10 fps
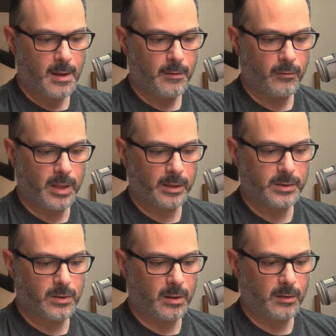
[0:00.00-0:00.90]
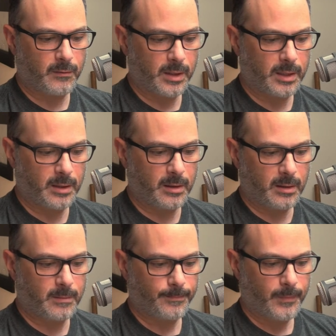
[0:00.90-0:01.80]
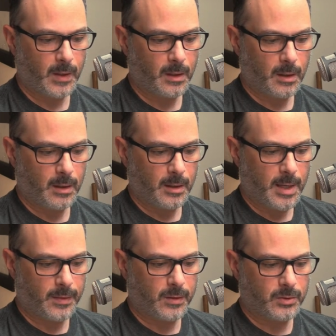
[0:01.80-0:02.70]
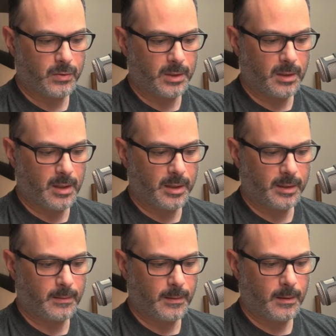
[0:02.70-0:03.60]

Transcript: Really dark over here at the tree line.